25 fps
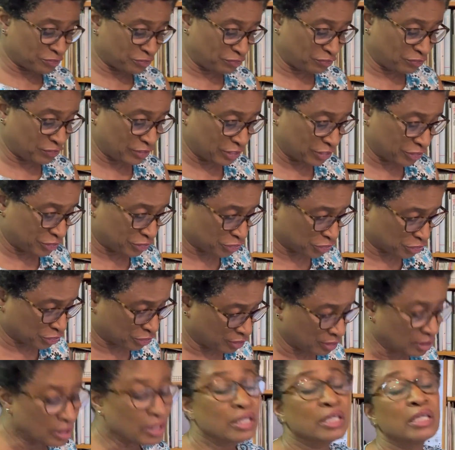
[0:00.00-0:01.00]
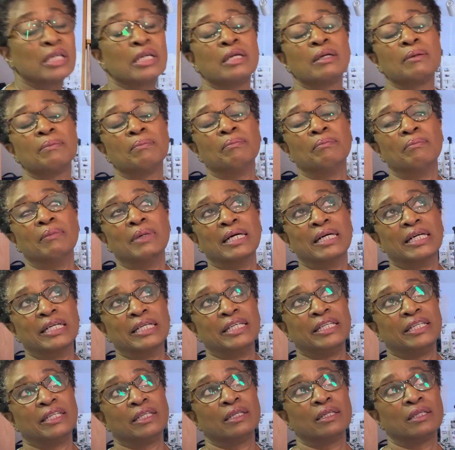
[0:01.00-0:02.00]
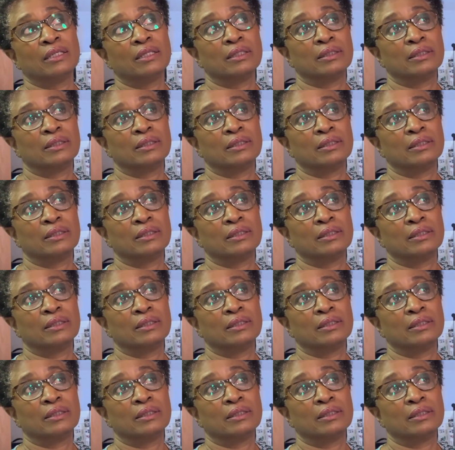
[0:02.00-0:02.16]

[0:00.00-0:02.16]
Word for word: finished my